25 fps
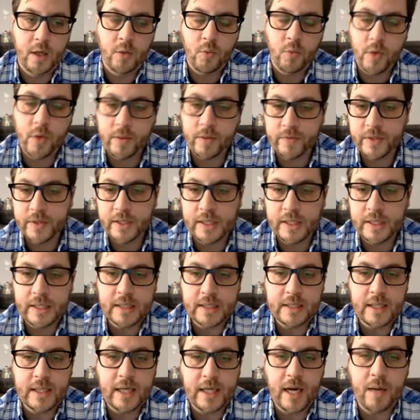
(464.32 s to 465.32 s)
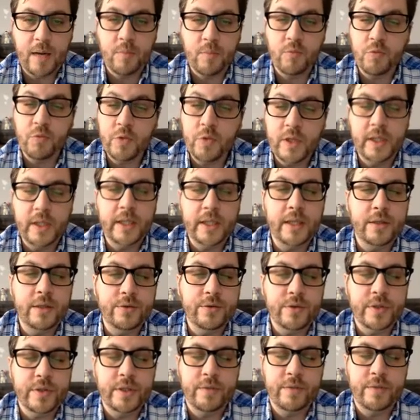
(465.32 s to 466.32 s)
One of the things that I'm really
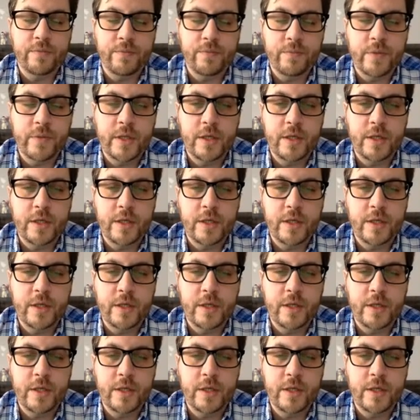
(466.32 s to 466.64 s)
interested